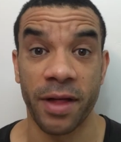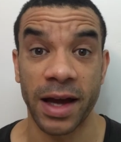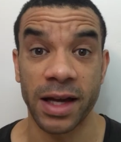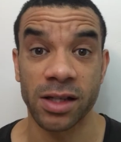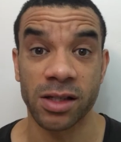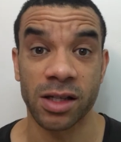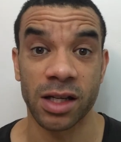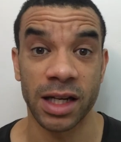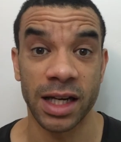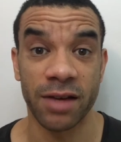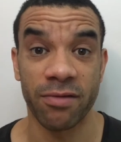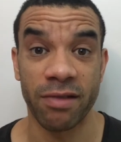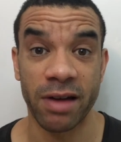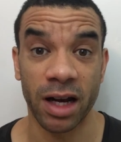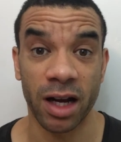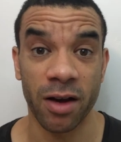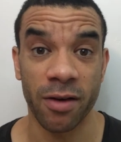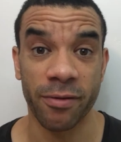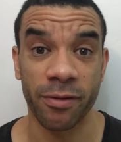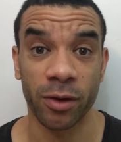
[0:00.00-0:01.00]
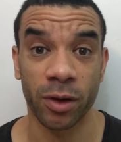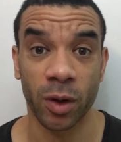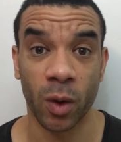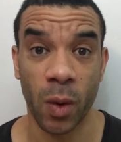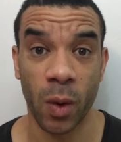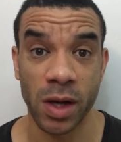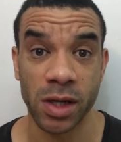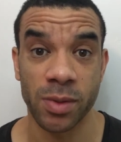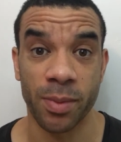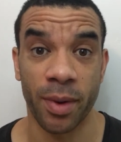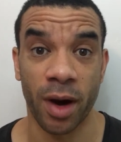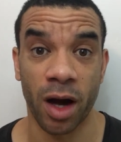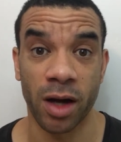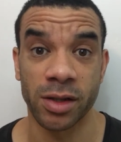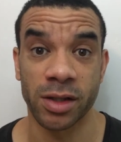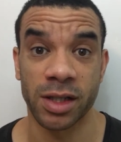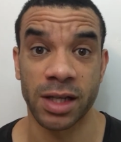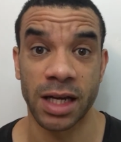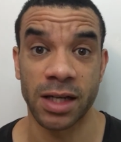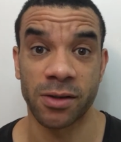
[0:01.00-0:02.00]
Thanks to Lee Rickler for the question
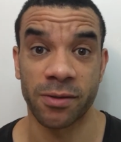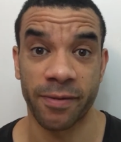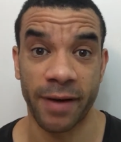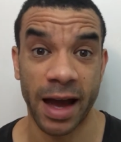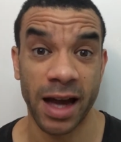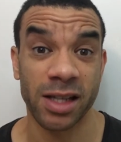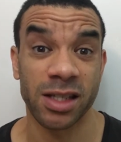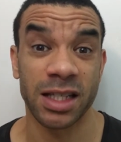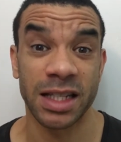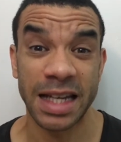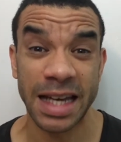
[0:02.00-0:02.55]
behind today's fact.